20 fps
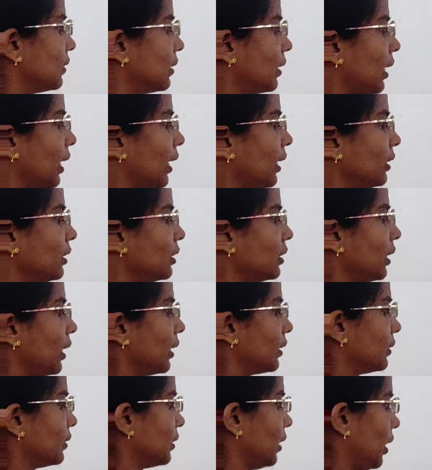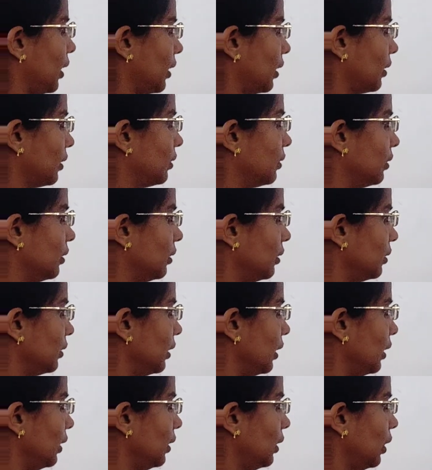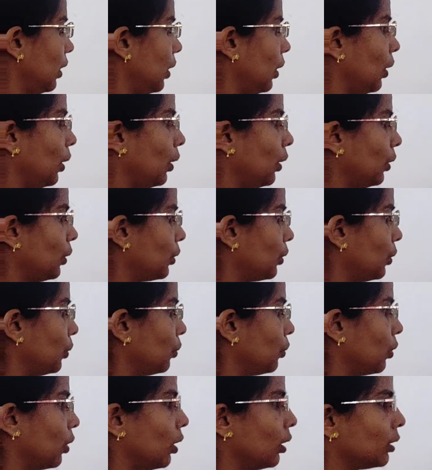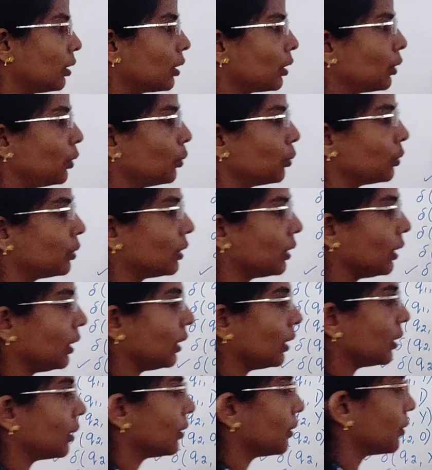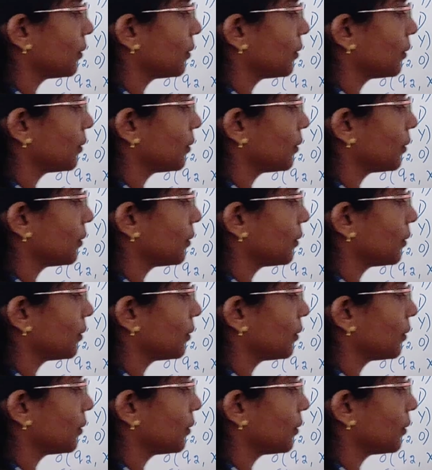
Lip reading: slash XR. Then Q0, Q3.